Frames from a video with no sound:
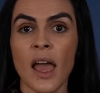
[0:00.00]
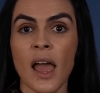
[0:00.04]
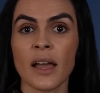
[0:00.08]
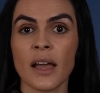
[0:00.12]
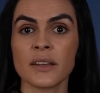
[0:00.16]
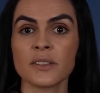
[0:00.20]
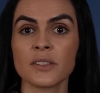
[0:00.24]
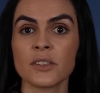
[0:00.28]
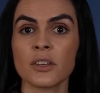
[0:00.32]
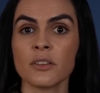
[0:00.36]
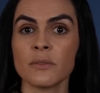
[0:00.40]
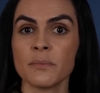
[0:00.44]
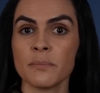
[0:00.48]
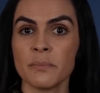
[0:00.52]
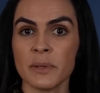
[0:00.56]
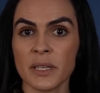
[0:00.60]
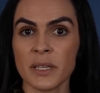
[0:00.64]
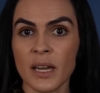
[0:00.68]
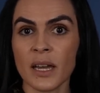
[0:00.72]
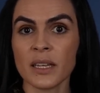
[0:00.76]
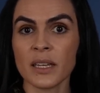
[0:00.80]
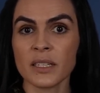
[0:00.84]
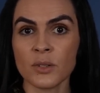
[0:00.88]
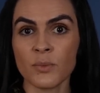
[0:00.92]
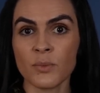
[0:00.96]
And so
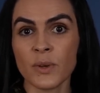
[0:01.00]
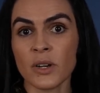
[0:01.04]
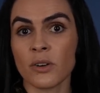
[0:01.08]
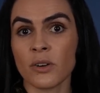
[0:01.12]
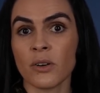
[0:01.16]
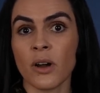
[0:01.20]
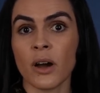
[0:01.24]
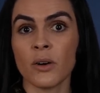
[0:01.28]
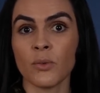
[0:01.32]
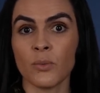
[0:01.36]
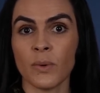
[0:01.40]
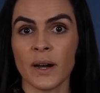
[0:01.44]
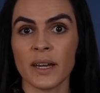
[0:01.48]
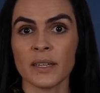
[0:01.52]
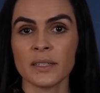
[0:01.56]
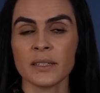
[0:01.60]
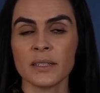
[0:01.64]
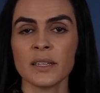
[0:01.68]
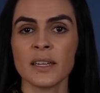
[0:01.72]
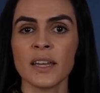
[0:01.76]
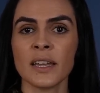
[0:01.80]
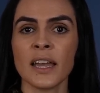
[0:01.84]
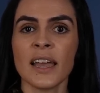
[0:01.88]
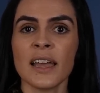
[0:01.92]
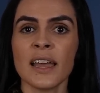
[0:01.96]
because we are all
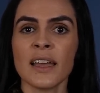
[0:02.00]
one,